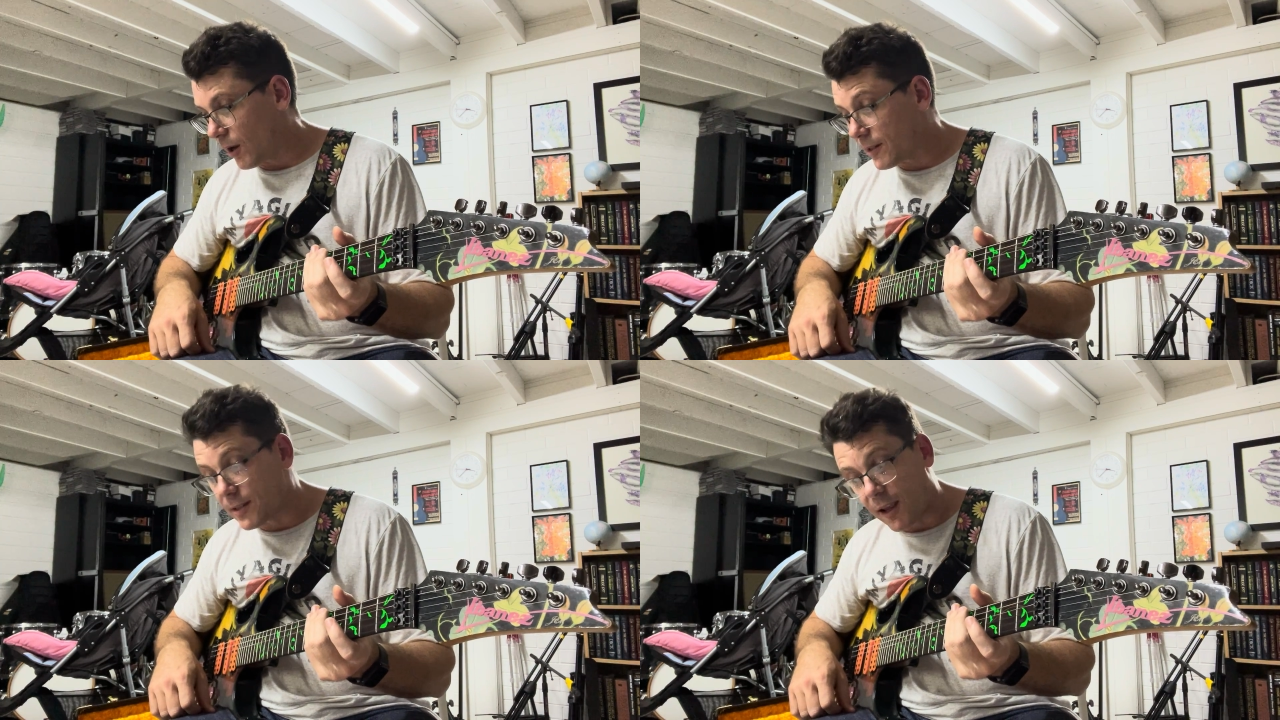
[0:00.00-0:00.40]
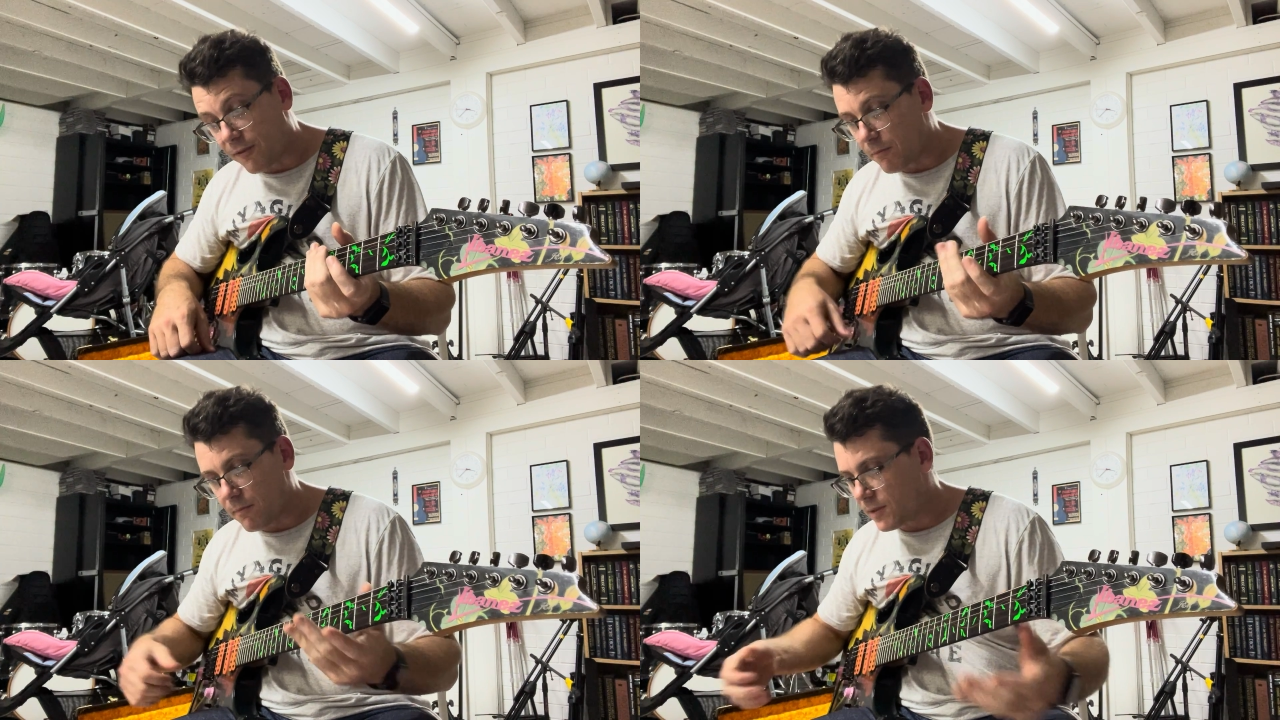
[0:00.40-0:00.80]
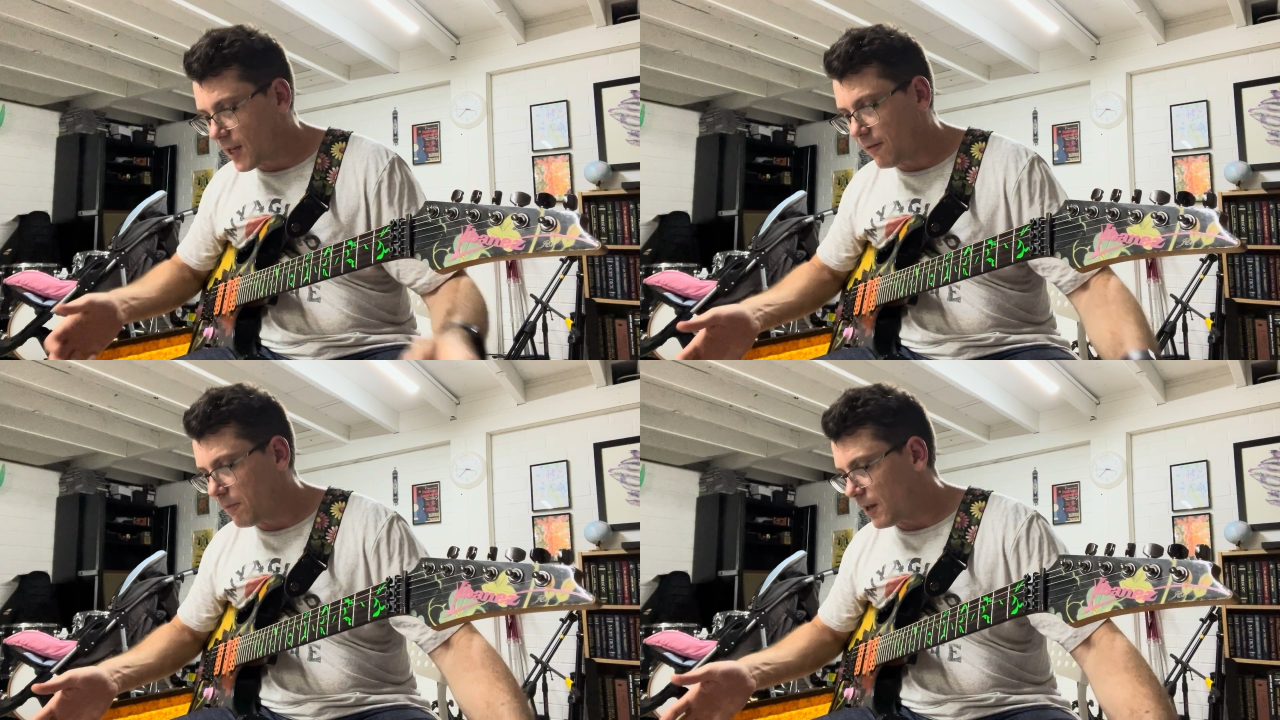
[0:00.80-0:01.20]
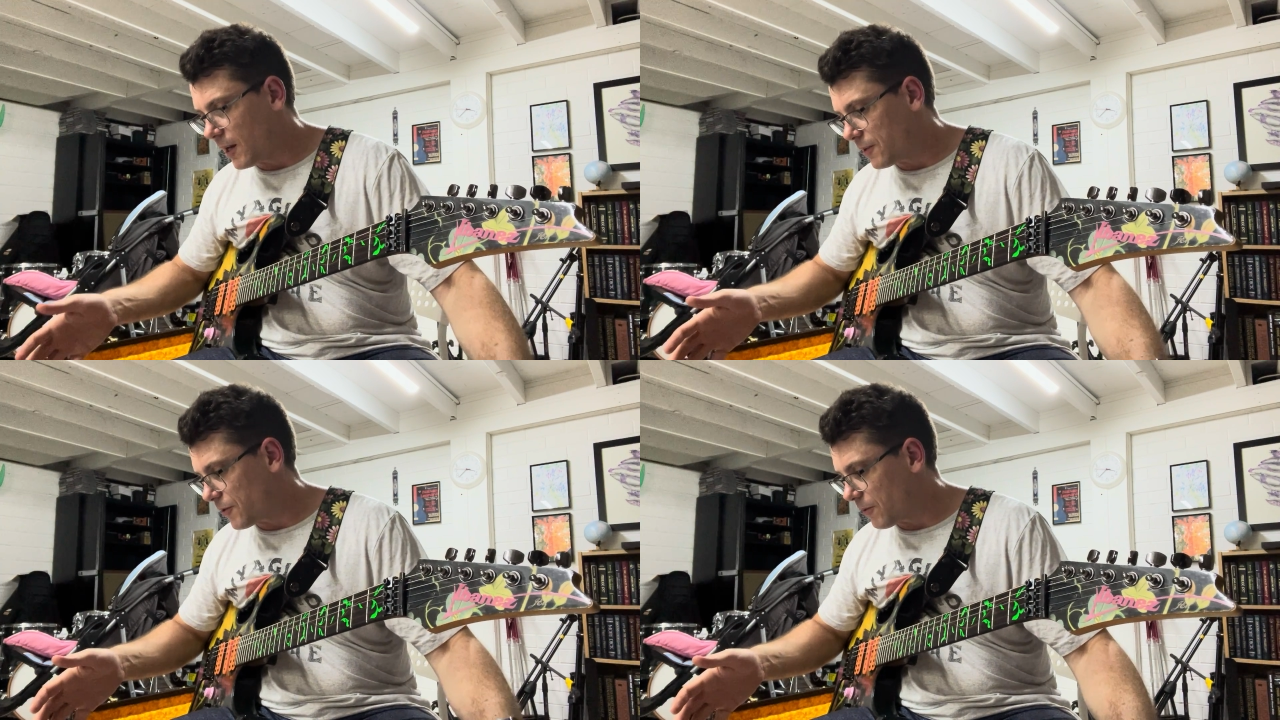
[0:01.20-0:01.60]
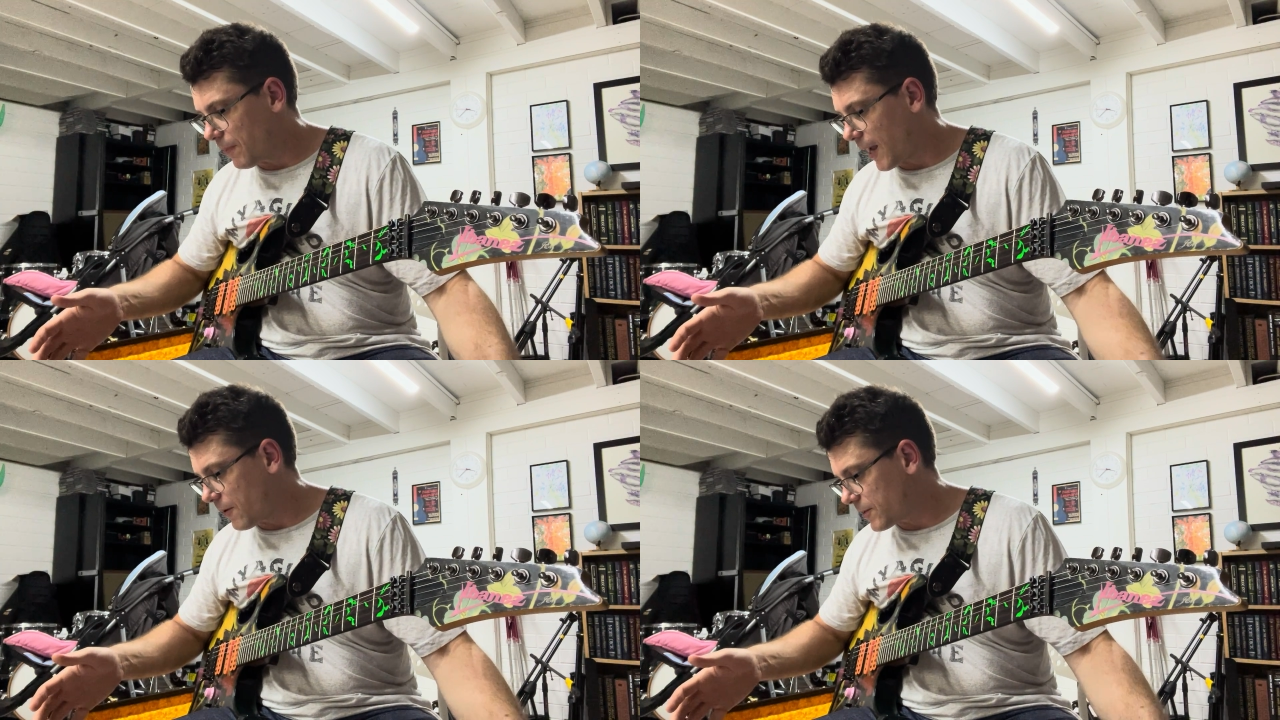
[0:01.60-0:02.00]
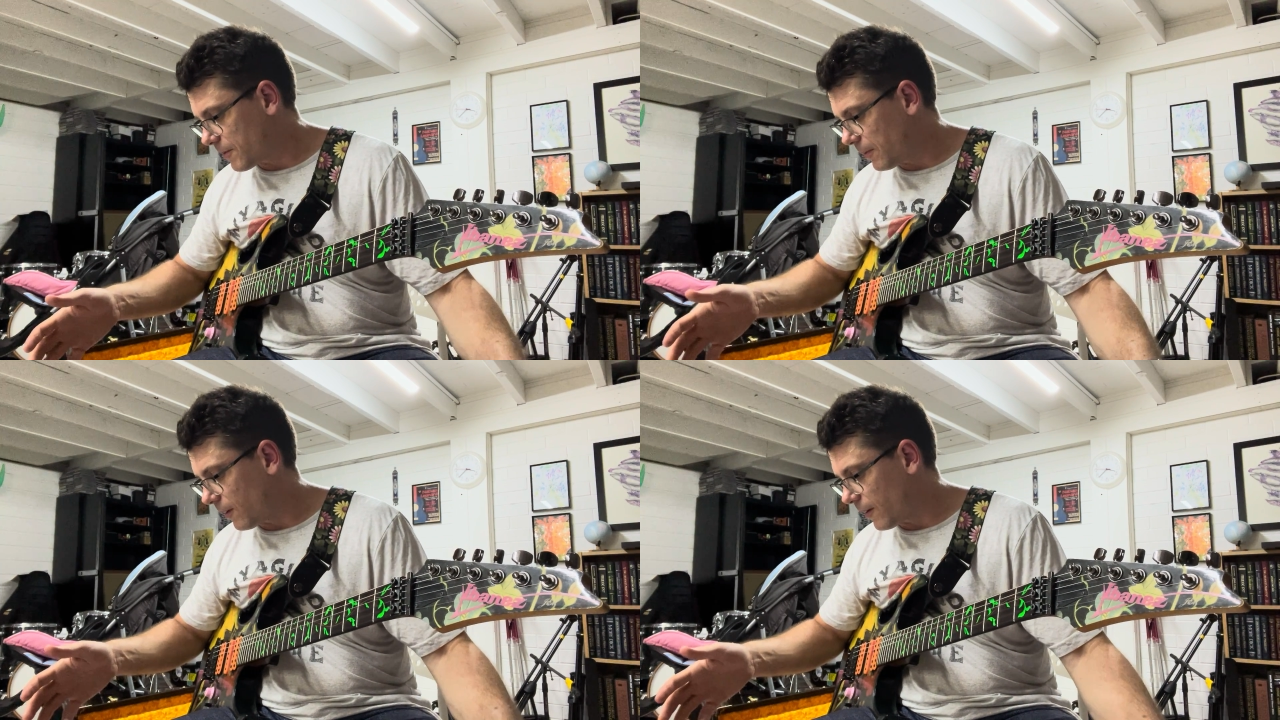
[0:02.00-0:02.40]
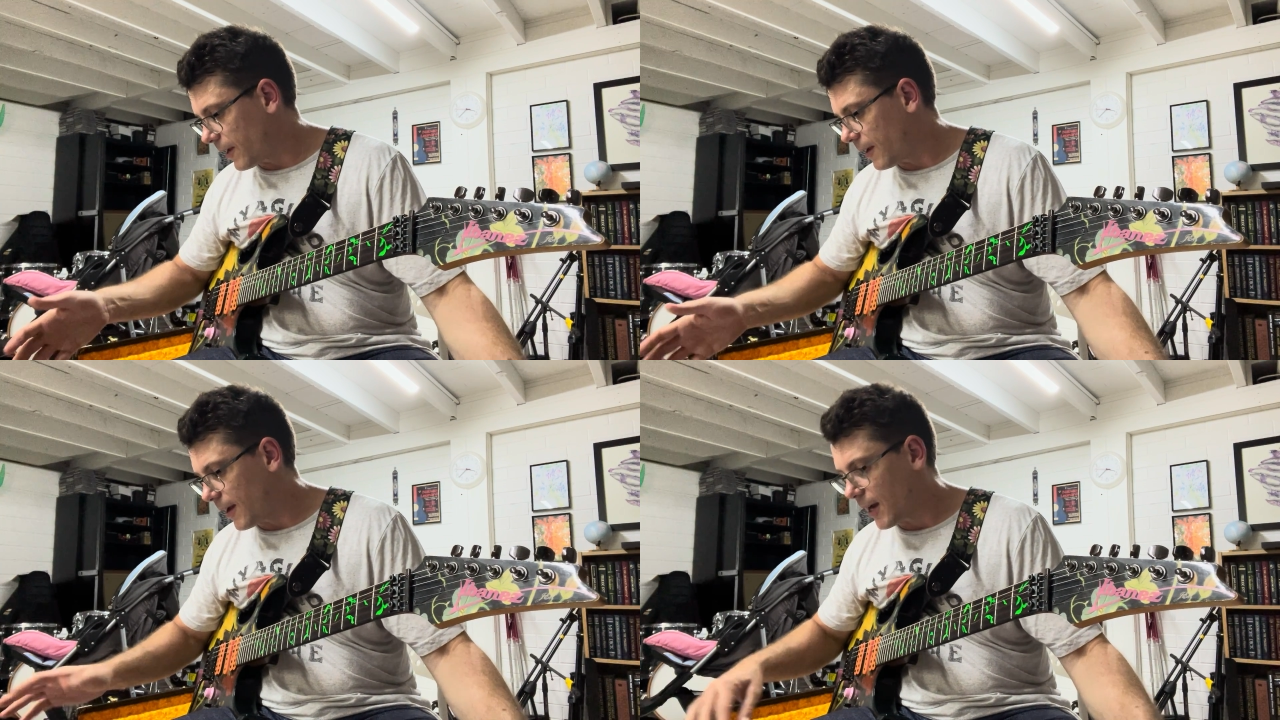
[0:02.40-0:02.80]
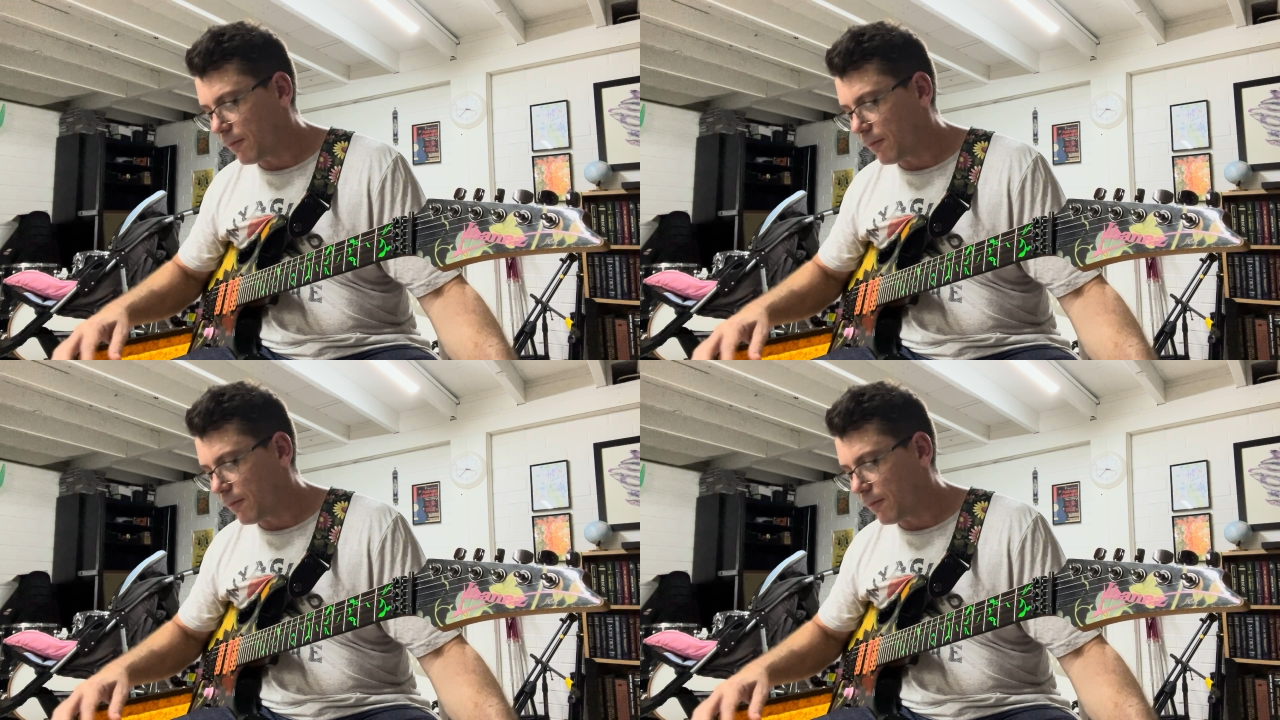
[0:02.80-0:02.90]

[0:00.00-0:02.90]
it's saving me an extra power supply,